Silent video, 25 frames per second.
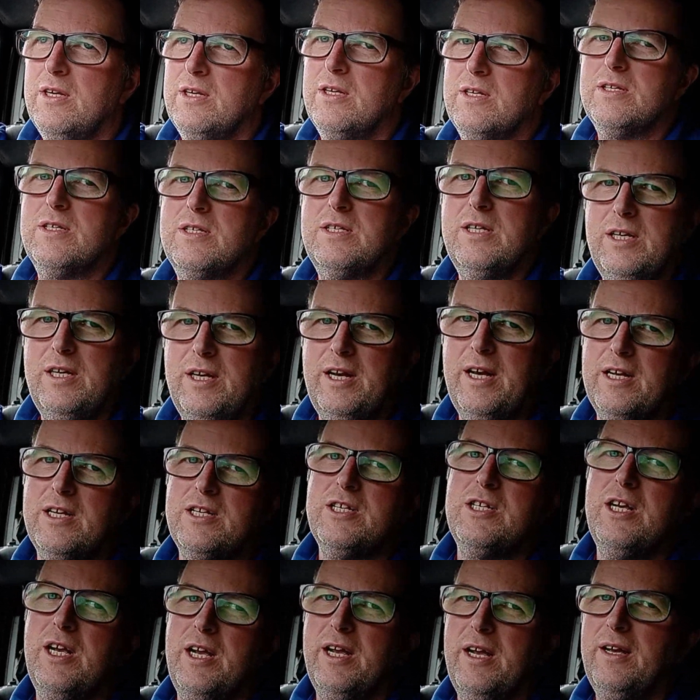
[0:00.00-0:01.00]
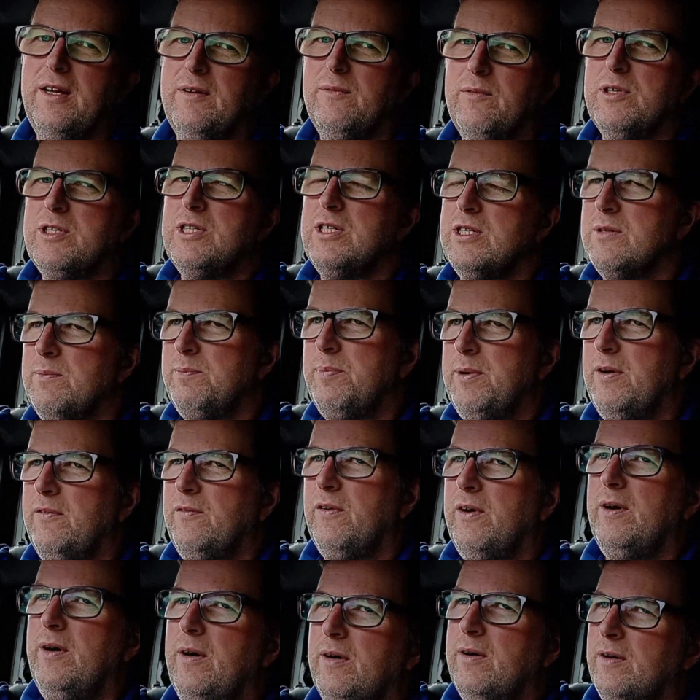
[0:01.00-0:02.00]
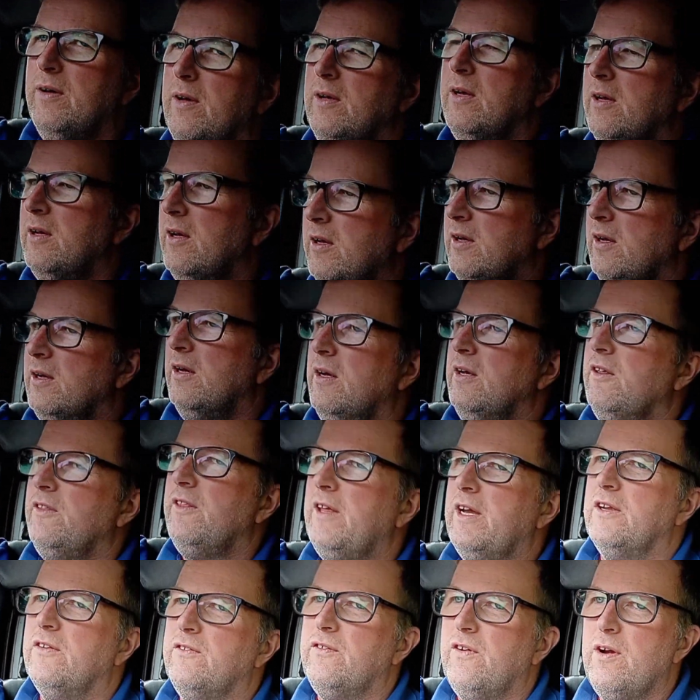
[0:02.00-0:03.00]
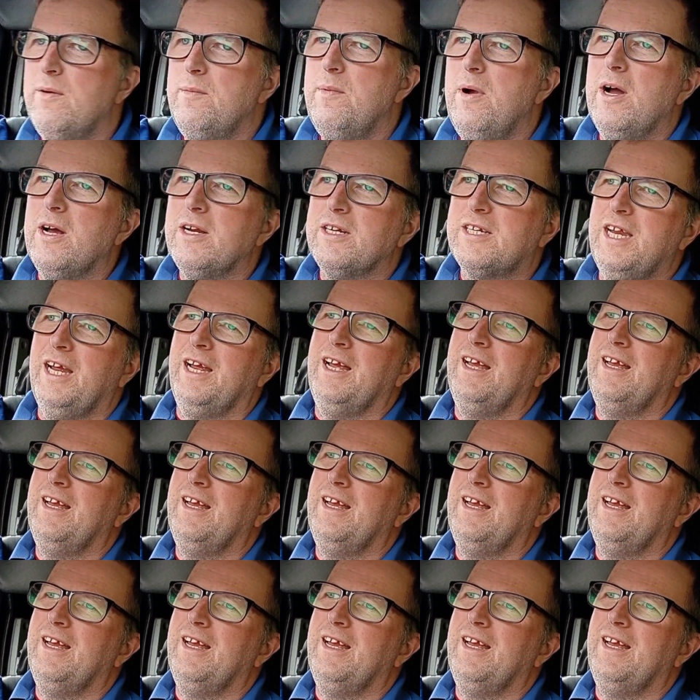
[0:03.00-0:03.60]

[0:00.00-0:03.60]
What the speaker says: see you next year, which is a bit of a thanks very much.